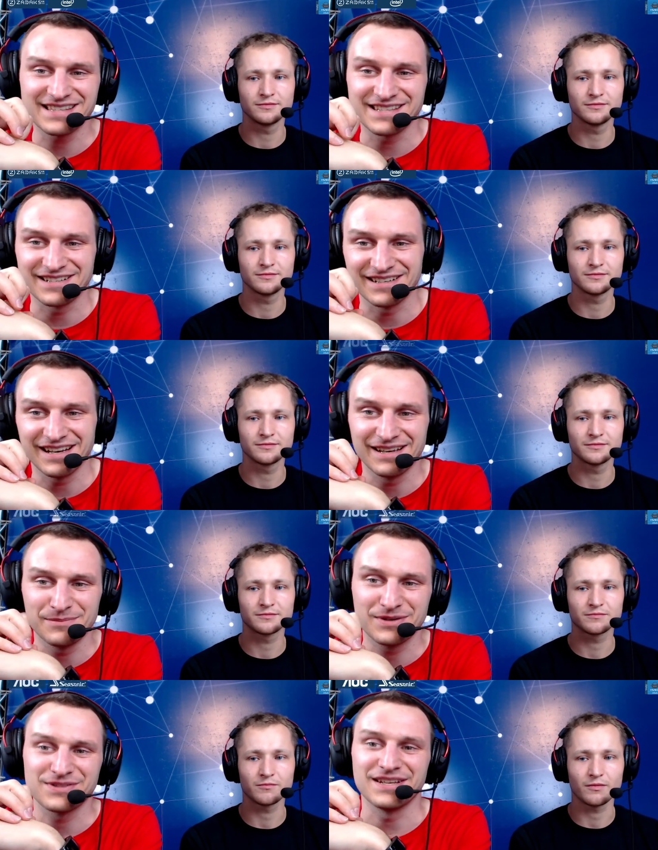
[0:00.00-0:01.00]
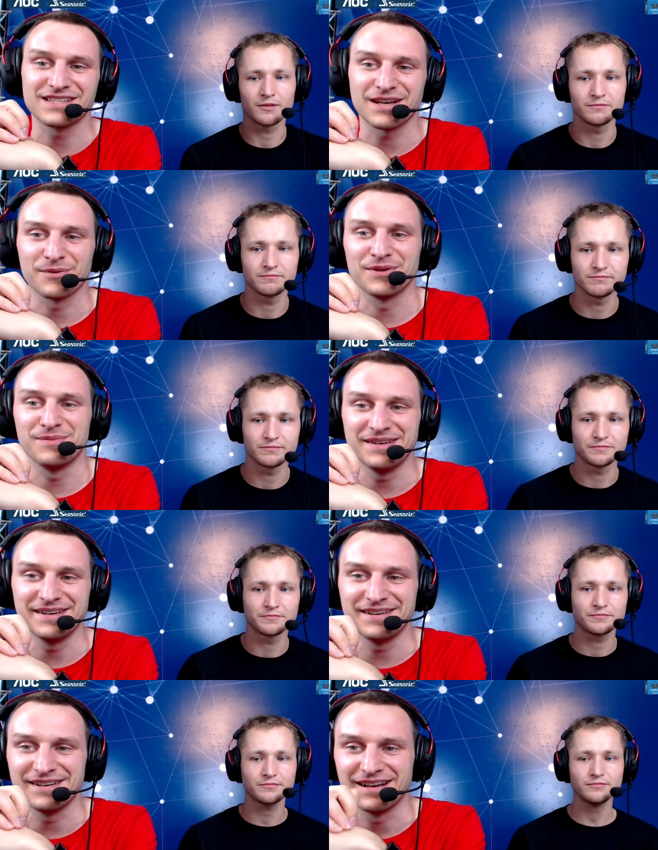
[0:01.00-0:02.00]
Speaker 1: next year? Uh, because next year I want to be
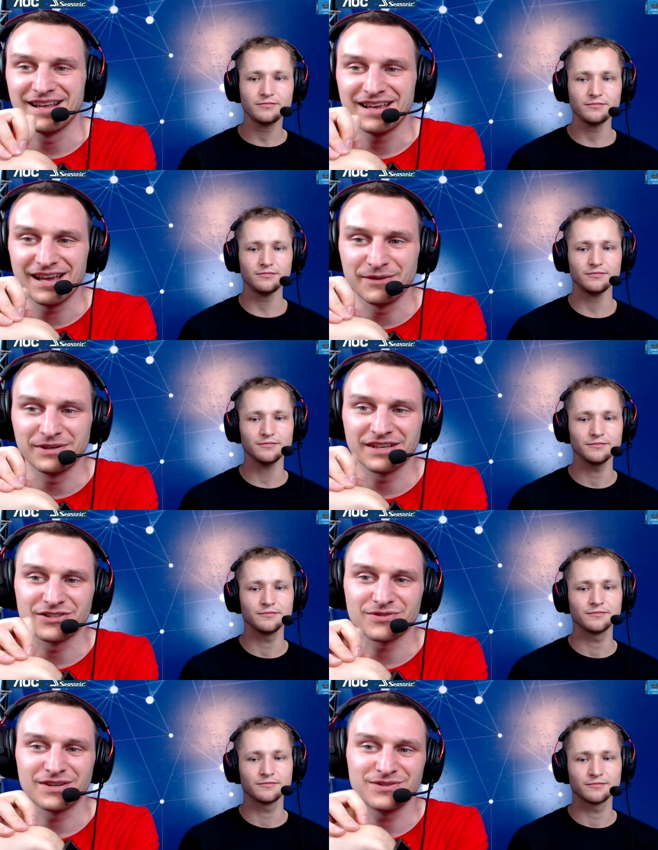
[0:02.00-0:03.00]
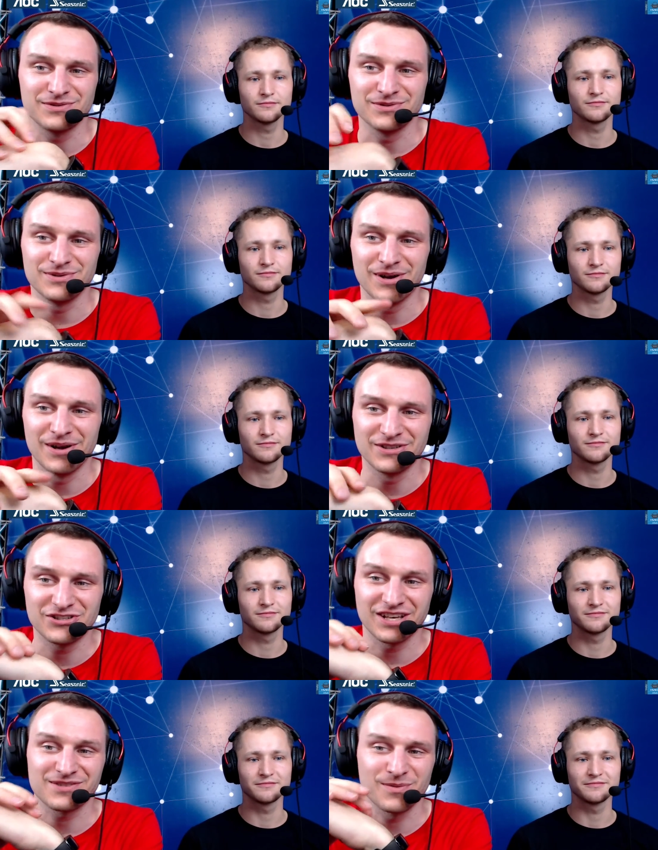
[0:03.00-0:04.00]
here, and we can try to do a
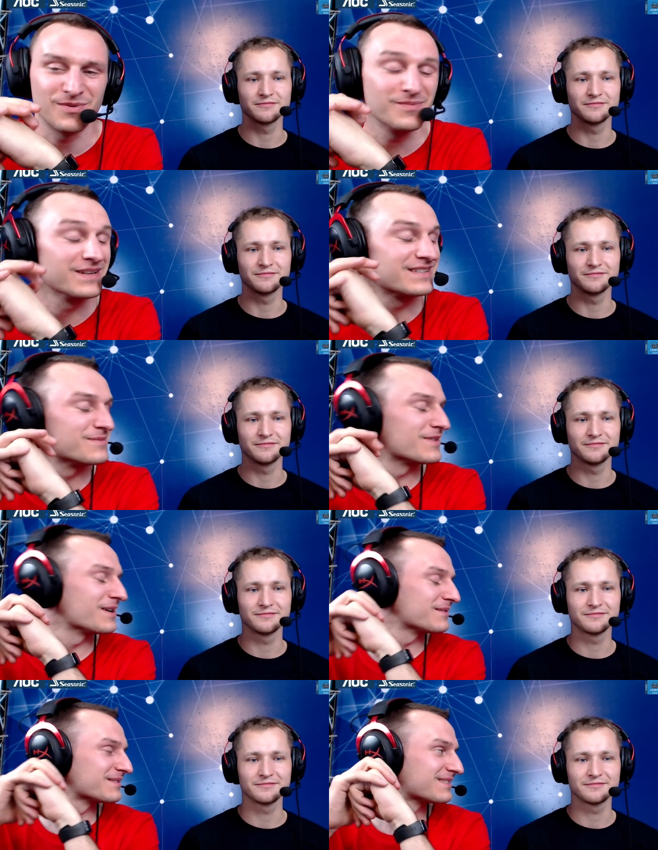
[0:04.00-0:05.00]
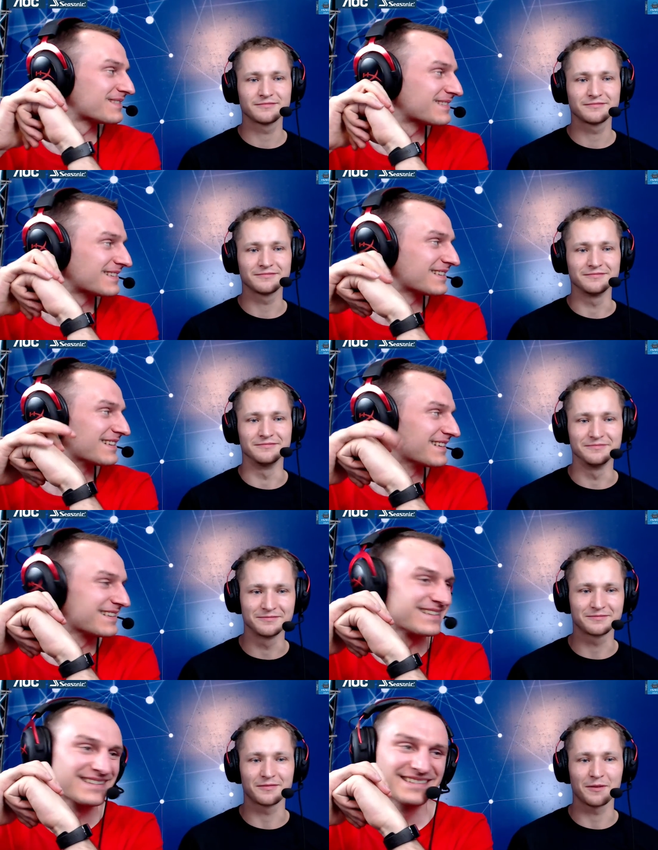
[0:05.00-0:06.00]
Czech Republic team now.
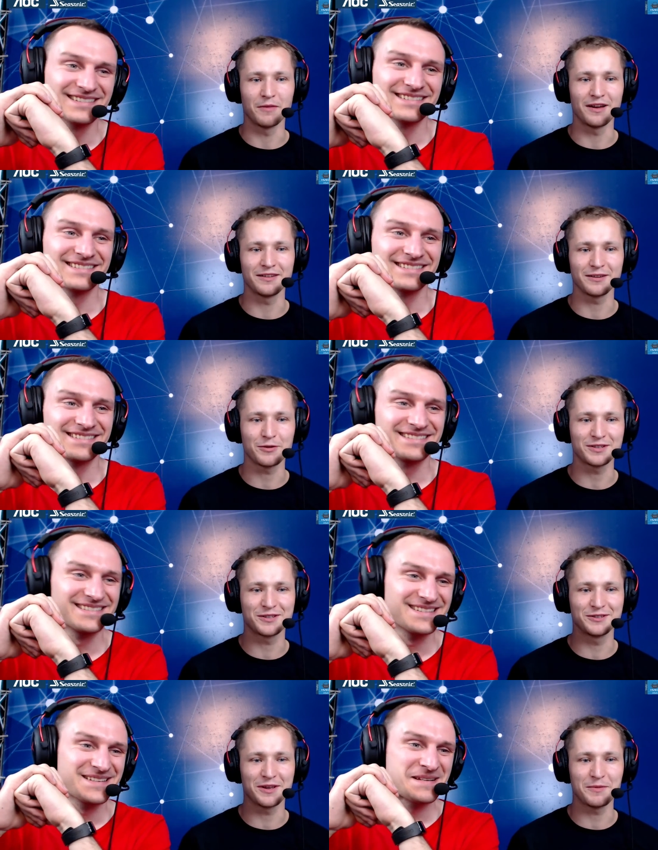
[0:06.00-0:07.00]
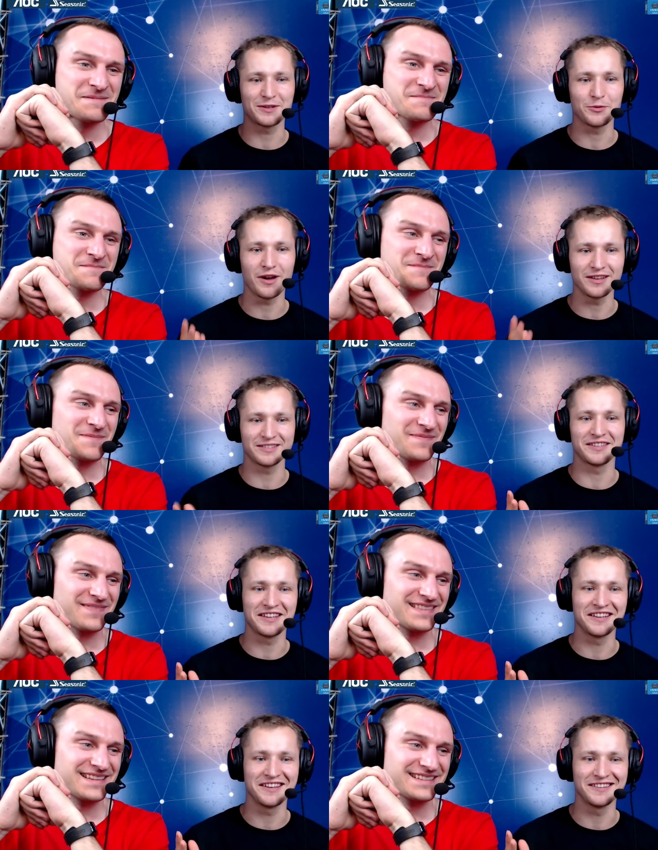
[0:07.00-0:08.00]
Speaker 2: Mm, my question to him is, why isn't
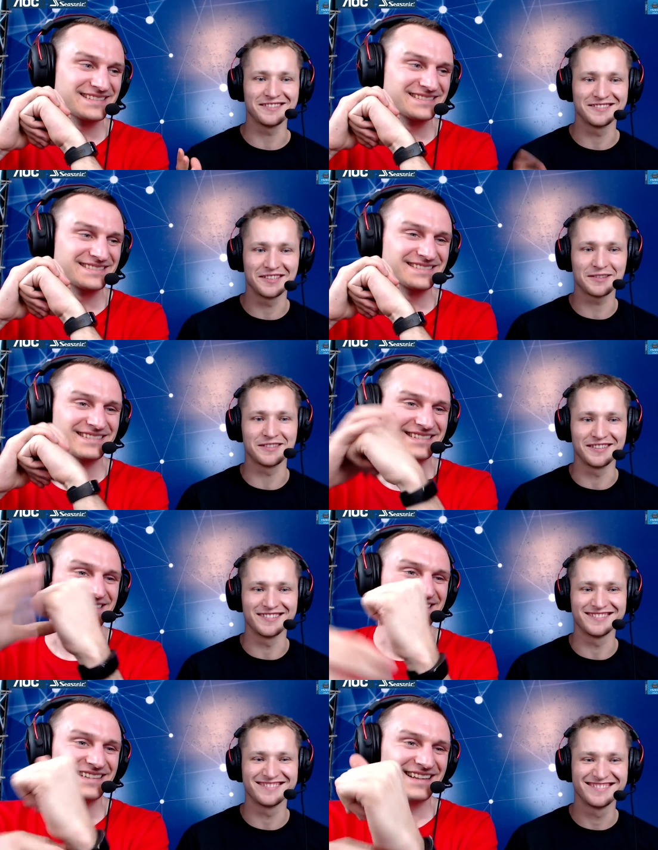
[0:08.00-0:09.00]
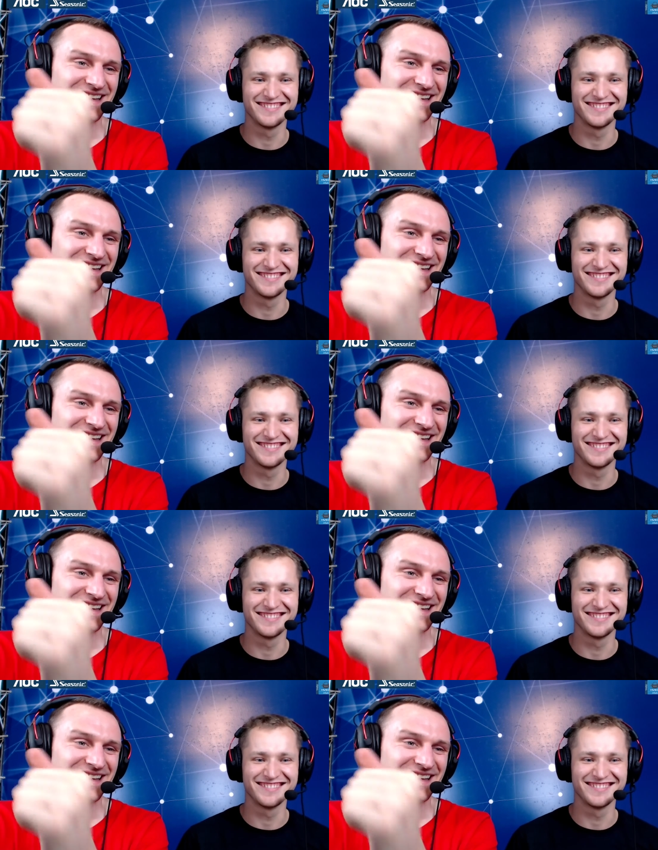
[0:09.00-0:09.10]
he here this year?